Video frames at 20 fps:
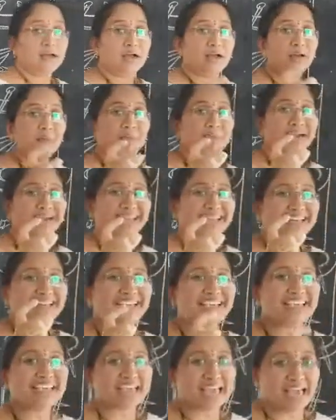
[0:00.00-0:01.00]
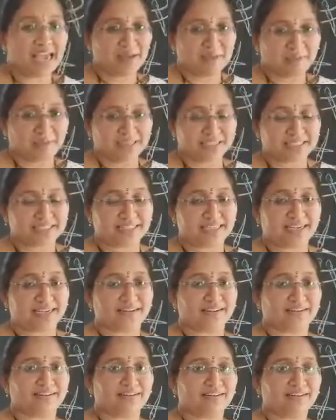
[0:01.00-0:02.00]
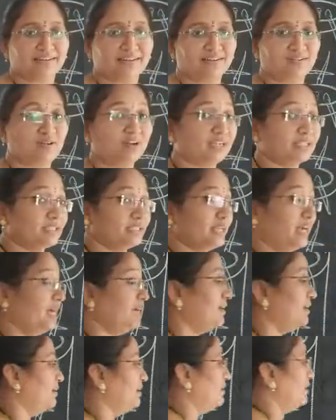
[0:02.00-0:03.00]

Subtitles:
a metal cap is there. What is that?